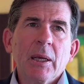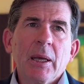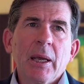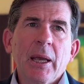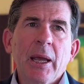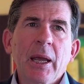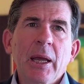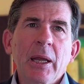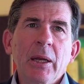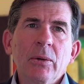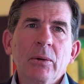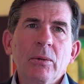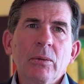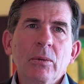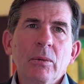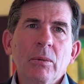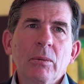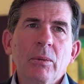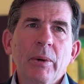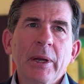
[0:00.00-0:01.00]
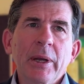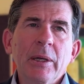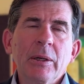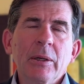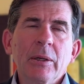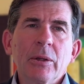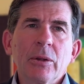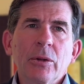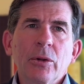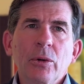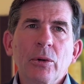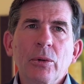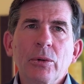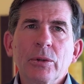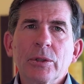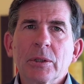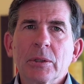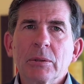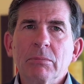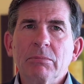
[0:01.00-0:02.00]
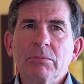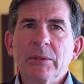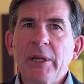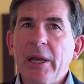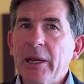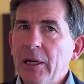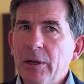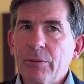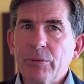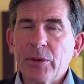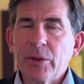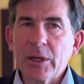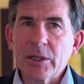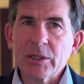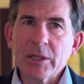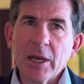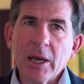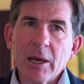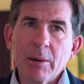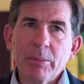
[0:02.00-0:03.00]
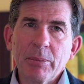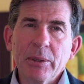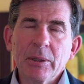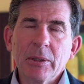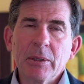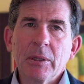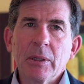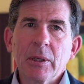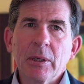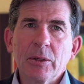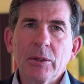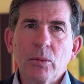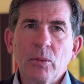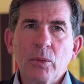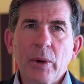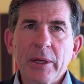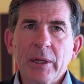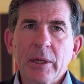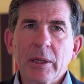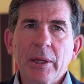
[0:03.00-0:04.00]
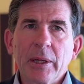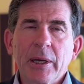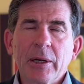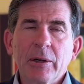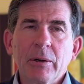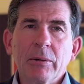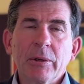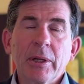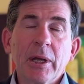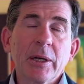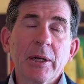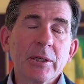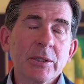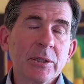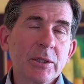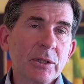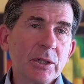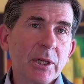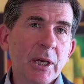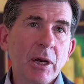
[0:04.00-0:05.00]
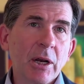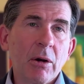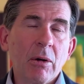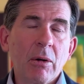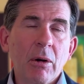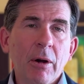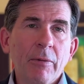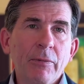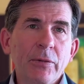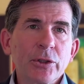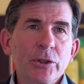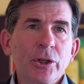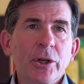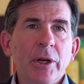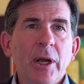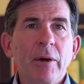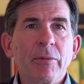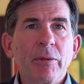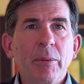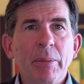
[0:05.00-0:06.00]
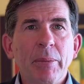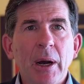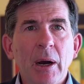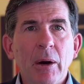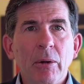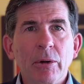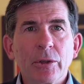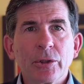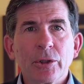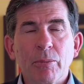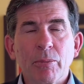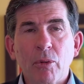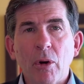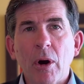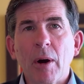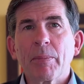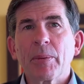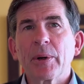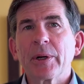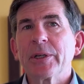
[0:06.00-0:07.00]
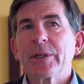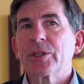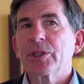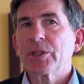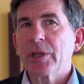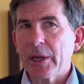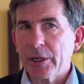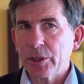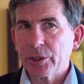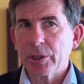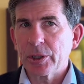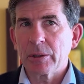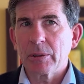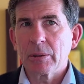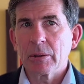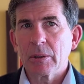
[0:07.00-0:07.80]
And when those negative things happen, the regulator, that is to say our office, should have the power to properly sanction